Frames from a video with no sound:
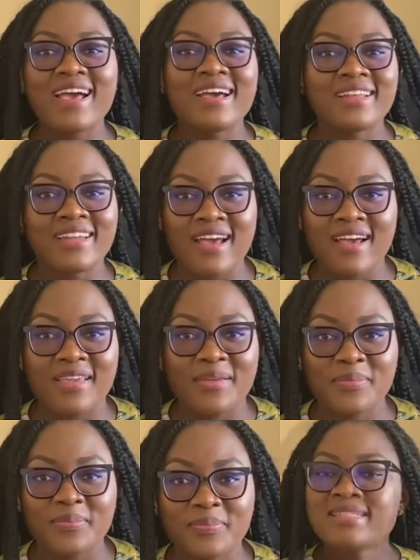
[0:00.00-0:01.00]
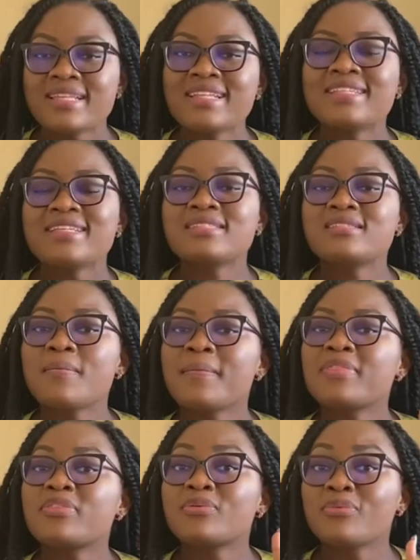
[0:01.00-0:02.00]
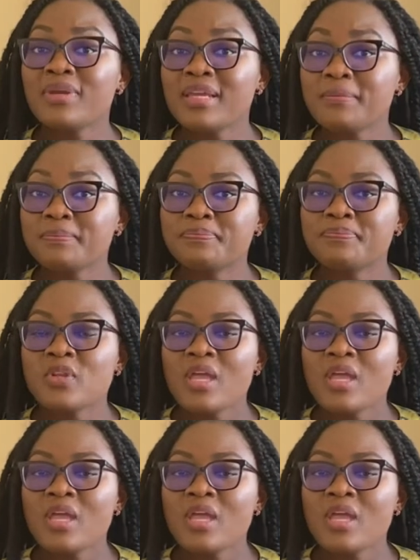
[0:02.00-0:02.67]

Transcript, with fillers: and I? Sentence number three,